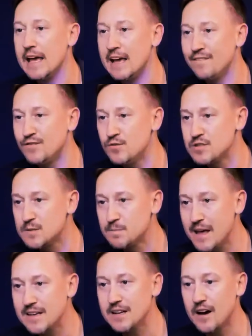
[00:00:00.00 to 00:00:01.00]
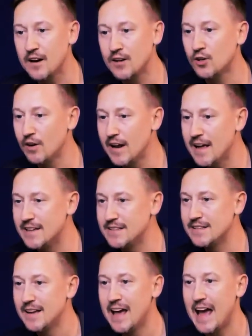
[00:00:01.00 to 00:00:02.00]
If you spend $100,000
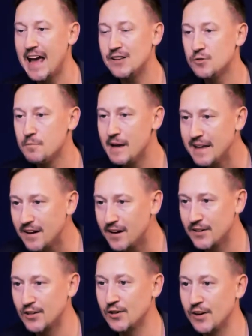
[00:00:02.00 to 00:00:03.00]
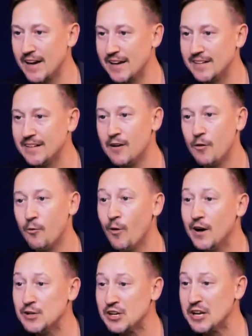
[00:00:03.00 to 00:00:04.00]
and you made $100,000,
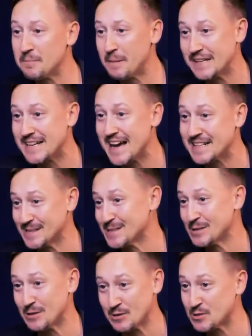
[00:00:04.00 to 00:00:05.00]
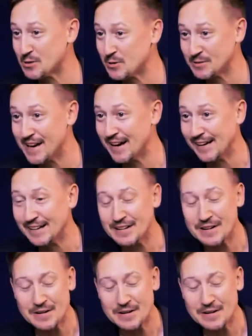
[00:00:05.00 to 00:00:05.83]
One, you didn't pay taxes, so you're screwed there.